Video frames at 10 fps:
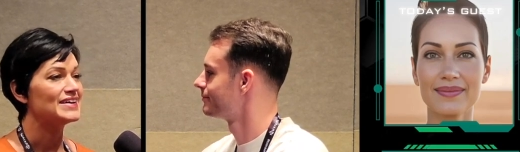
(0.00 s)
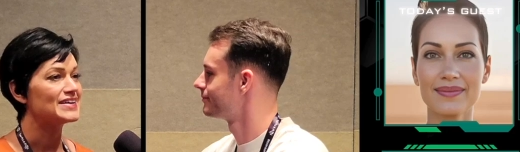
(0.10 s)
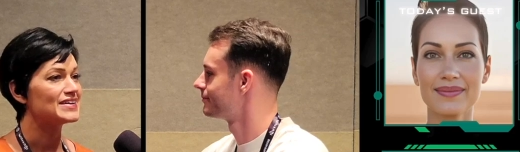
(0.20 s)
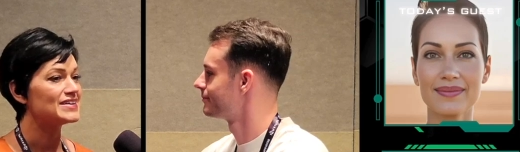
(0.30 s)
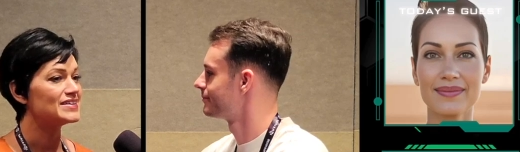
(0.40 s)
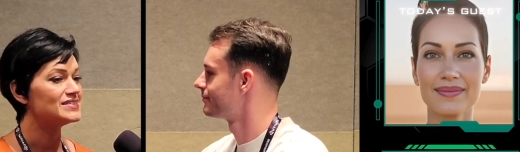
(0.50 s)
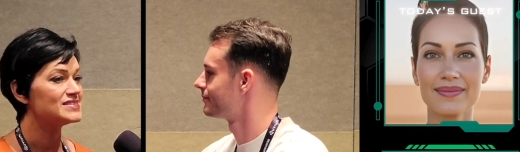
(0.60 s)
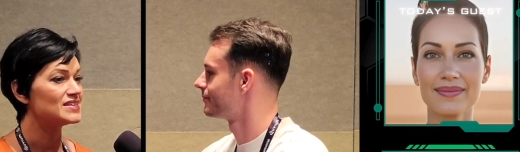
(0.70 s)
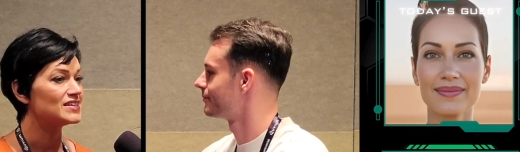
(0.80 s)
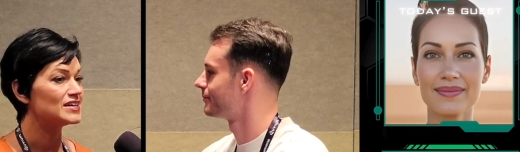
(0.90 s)

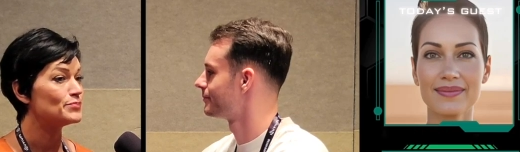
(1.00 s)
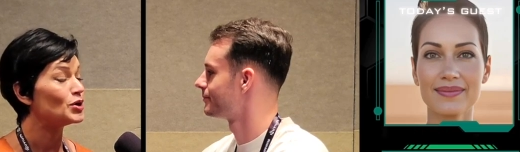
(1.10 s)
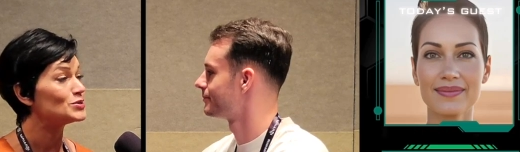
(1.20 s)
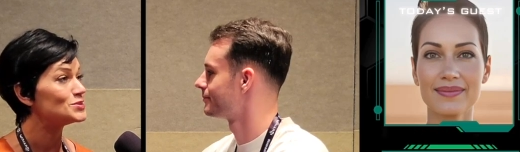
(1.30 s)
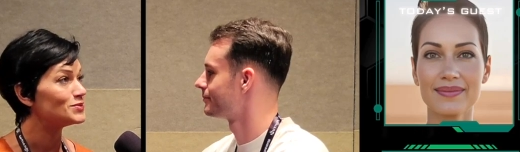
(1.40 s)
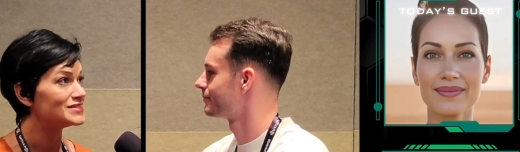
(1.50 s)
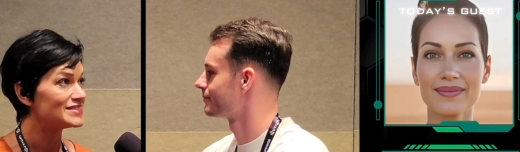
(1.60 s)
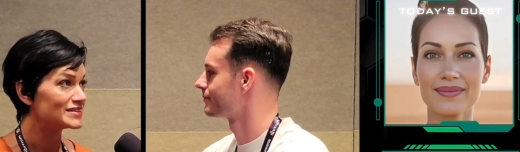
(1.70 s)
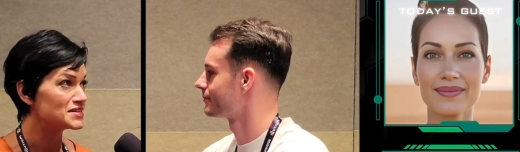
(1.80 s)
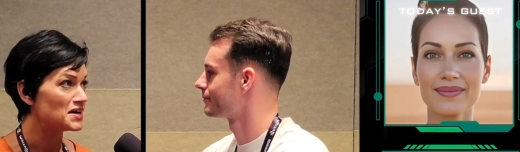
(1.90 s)
Speaker 1: and I'm also
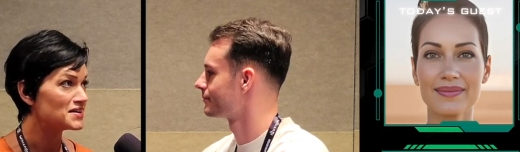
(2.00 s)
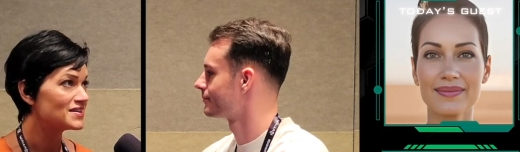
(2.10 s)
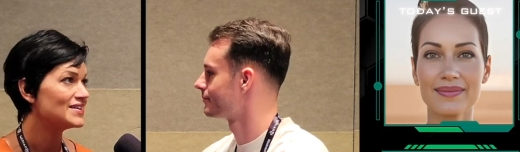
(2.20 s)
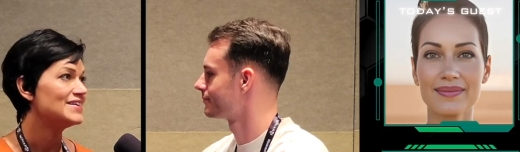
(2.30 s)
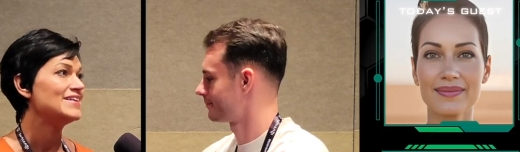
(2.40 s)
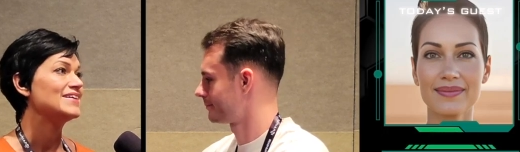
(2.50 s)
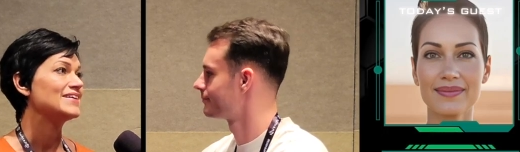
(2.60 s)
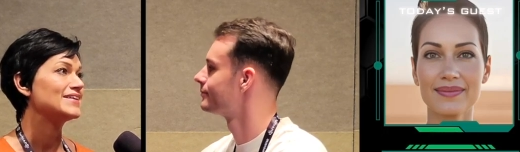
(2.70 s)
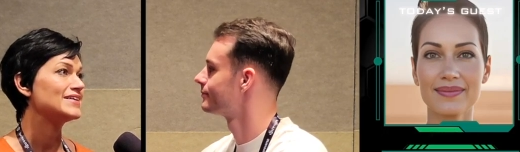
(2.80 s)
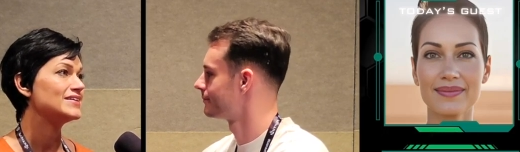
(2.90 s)
on TikTok
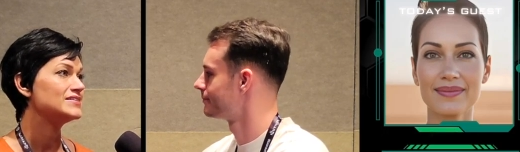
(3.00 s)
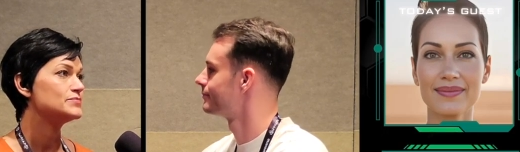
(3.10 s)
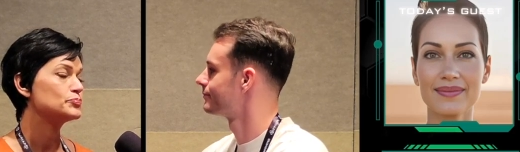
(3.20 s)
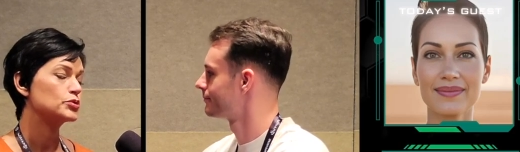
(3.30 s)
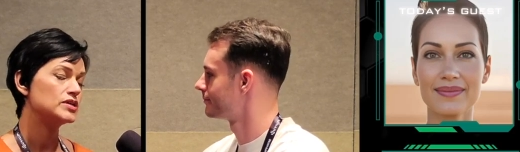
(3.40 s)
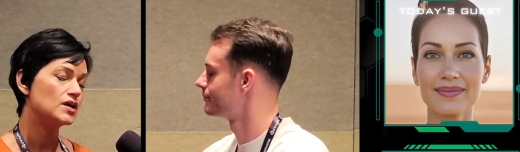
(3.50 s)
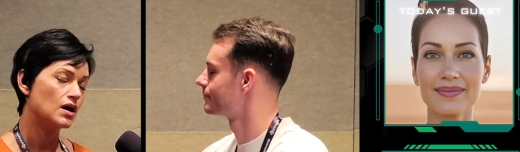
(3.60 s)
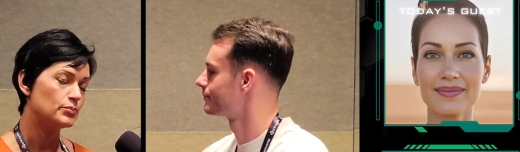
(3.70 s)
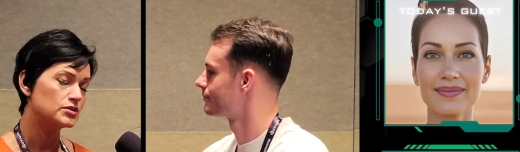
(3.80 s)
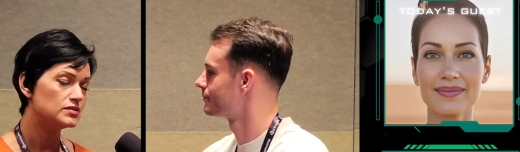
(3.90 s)
and pretty
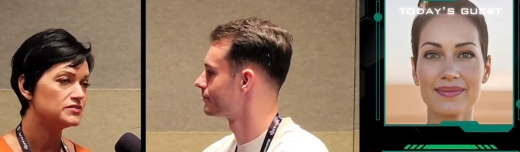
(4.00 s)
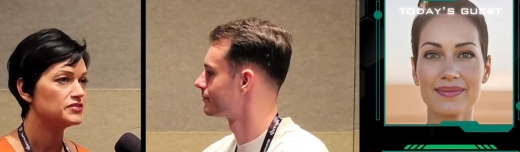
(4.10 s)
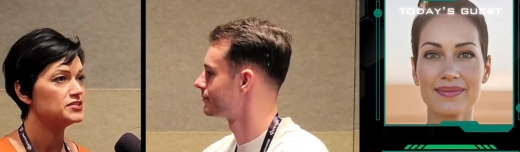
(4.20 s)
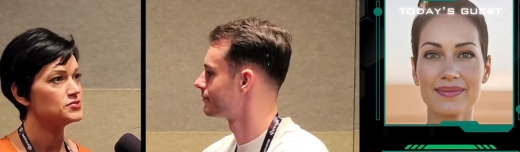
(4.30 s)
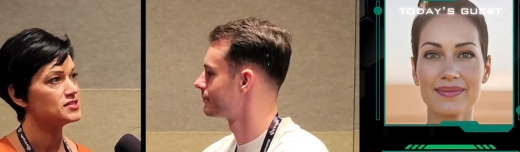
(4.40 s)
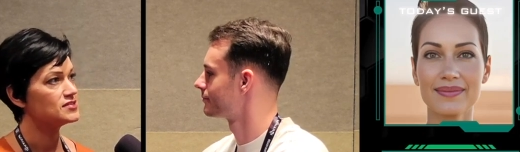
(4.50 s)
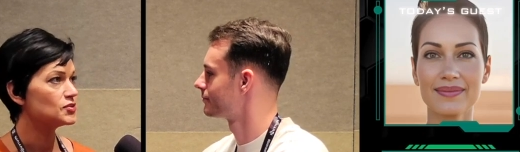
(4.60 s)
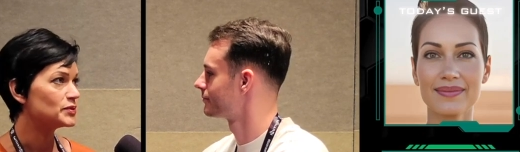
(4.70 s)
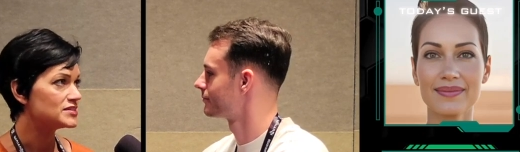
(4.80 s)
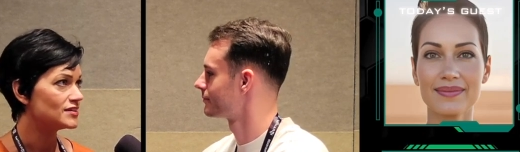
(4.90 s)
comical if I do say
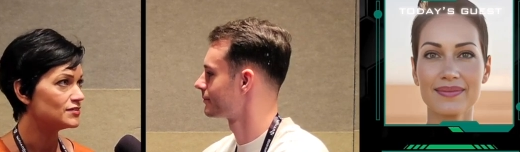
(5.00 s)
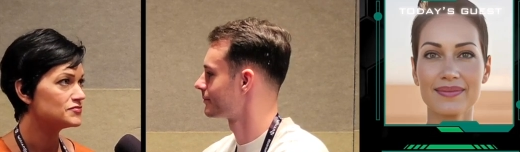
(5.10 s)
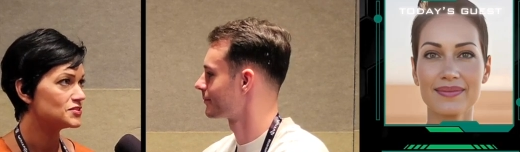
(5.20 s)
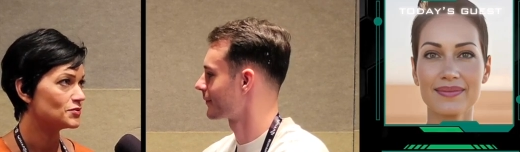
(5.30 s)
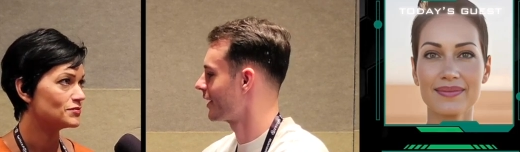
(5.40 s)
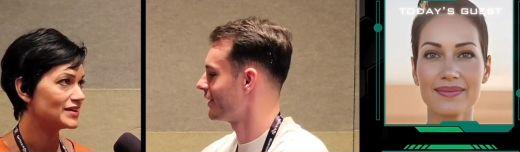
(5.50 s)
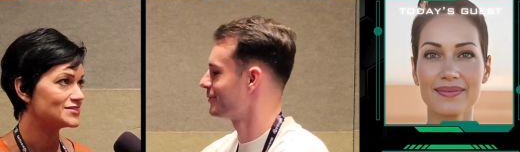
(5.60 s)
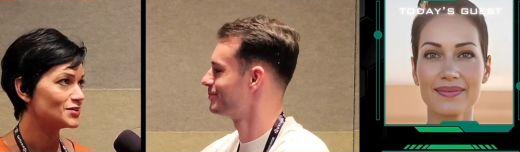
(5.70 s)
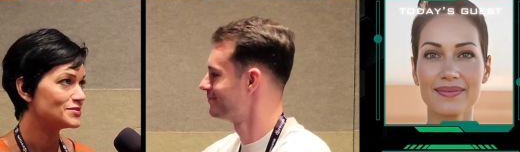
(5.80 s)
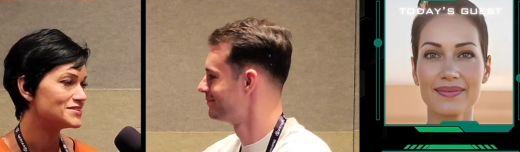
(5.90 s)
so myself. So
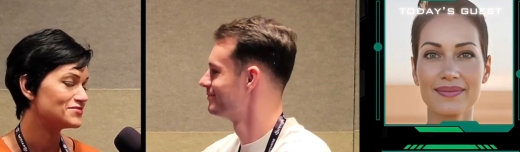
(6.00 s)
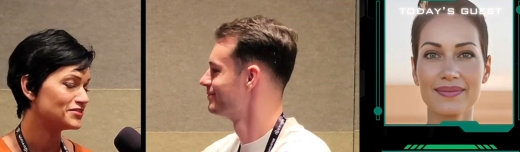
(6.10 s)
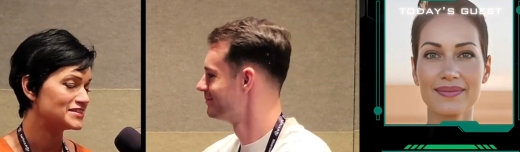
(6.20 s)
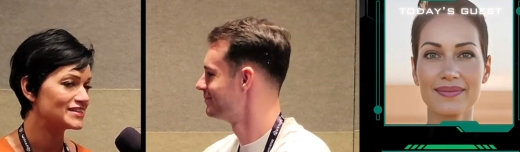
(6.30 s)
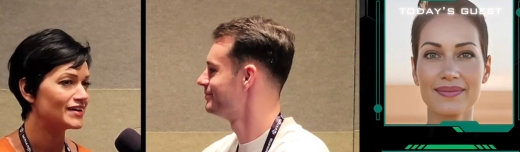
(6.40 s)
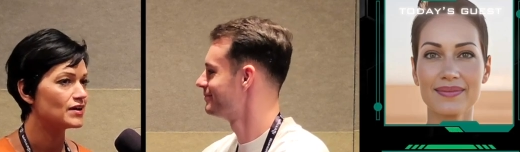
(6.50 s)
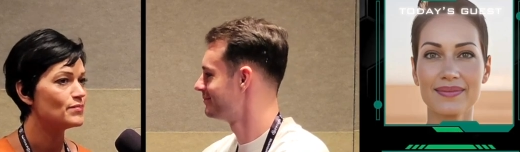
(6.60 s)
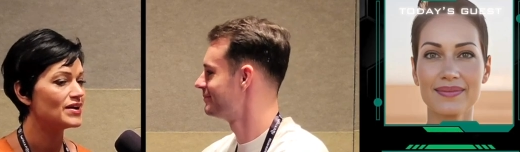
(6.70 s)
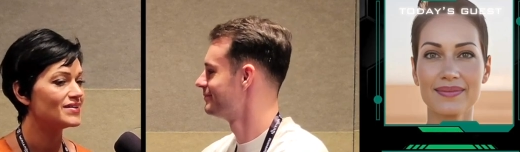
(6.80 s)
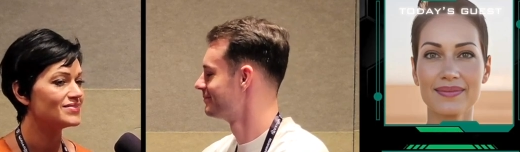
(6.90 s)
that's always a fun
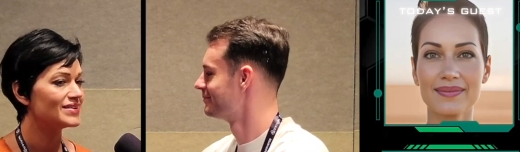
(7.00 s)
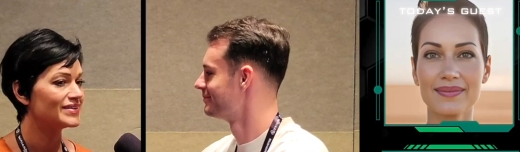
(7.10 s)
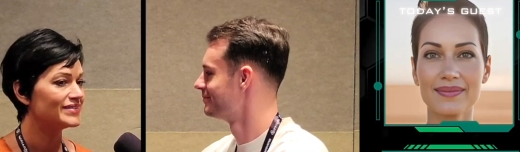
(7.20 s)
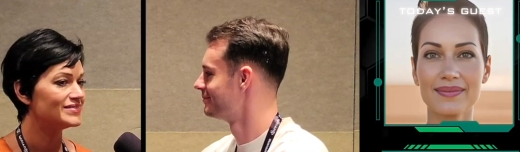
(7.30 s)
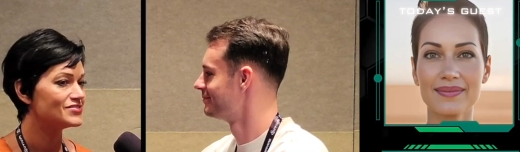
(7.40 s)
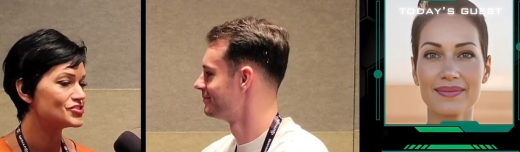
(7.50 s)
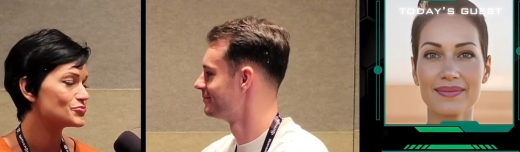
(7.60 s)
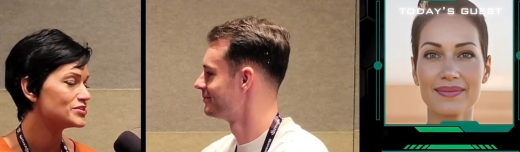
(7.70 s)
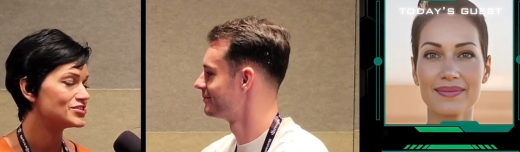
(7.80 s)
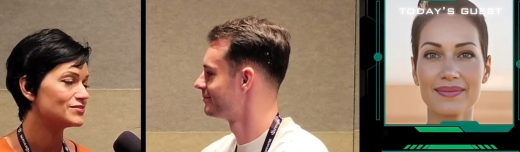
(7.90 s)
time. And then
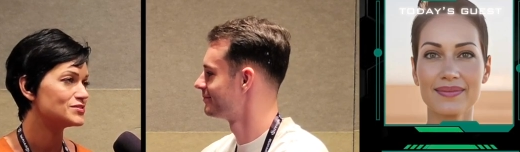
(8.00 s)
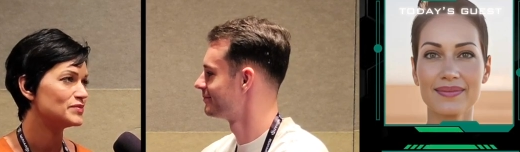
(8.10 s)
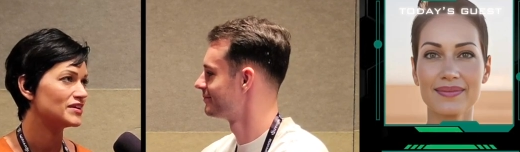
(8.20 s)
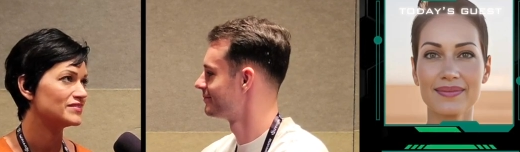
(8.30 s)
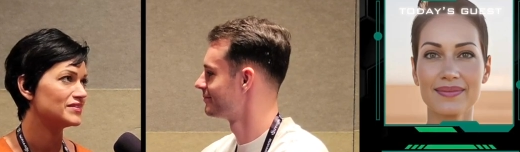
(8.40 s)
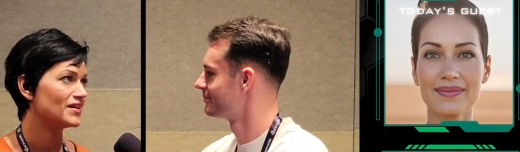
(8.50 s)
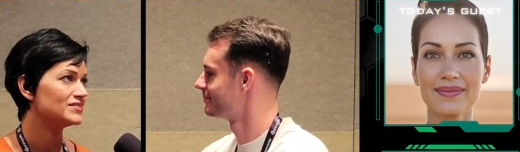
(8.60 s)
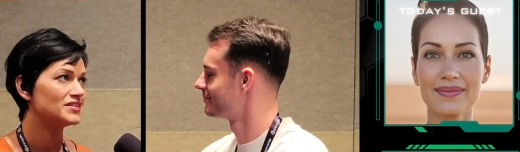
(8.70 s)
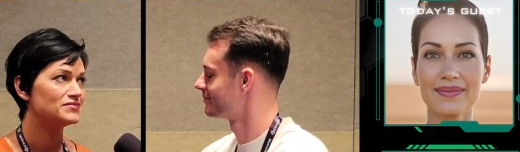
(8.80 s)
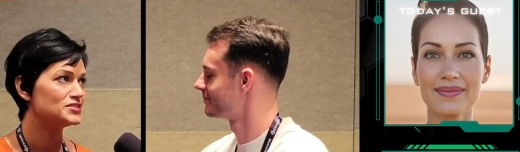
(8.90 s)
just reach out to me. I,
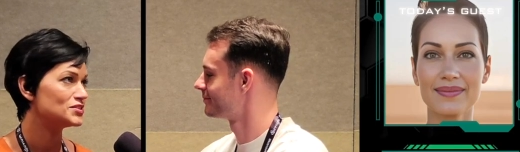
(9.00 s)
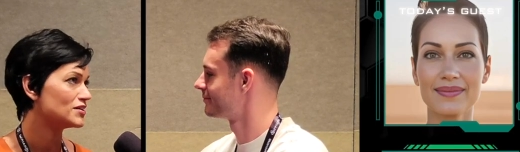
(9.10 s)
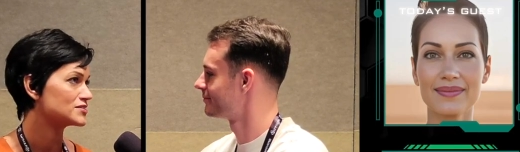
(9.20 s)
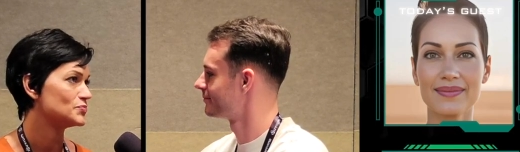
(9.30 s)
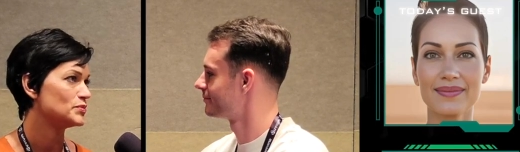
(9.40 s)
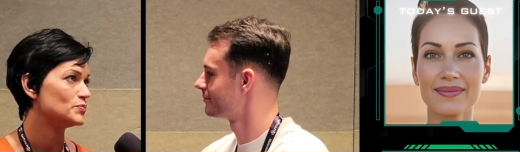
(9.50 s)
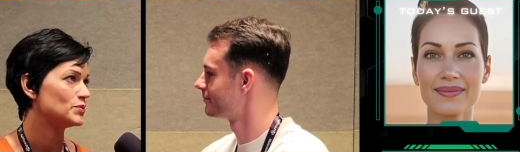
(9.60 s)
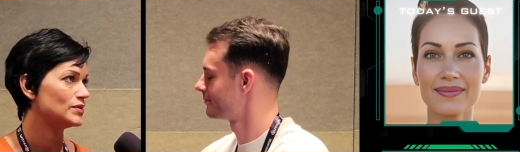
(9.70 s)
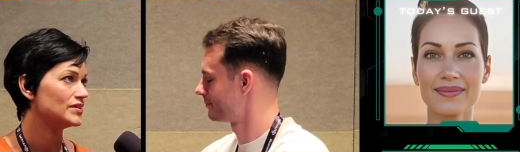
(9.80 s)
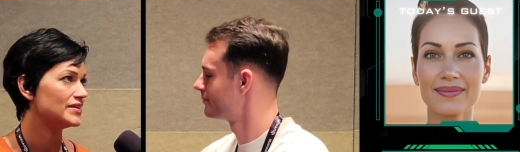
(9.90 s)
I love to talk to
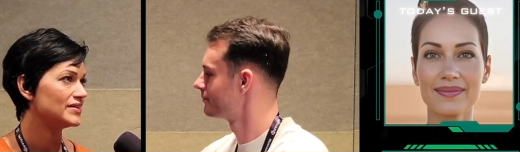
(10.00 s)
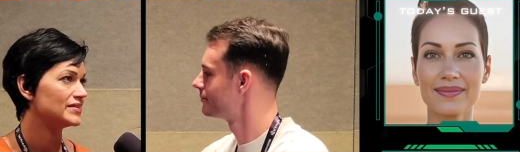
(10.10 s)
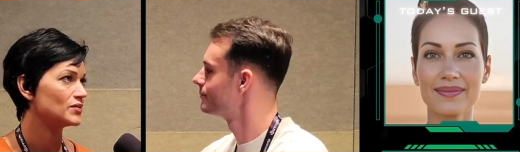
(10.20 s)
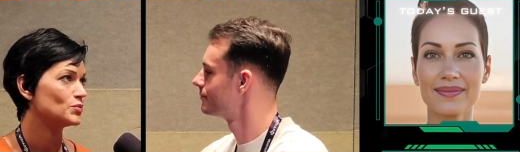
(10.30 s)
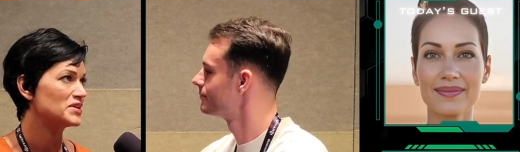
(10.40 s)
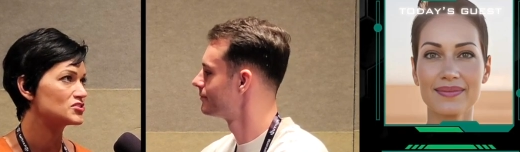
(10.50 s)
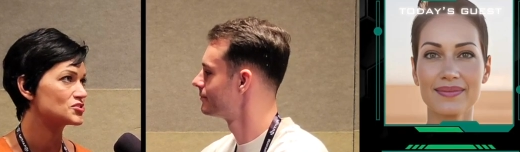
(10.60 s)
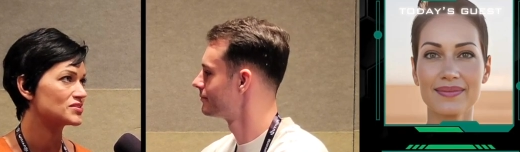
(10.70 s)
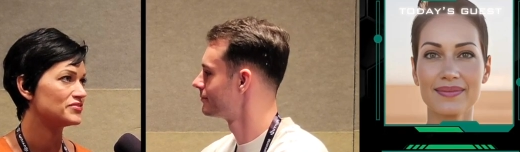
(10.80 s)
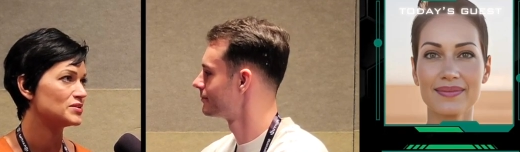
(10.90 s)
people and I will make sure if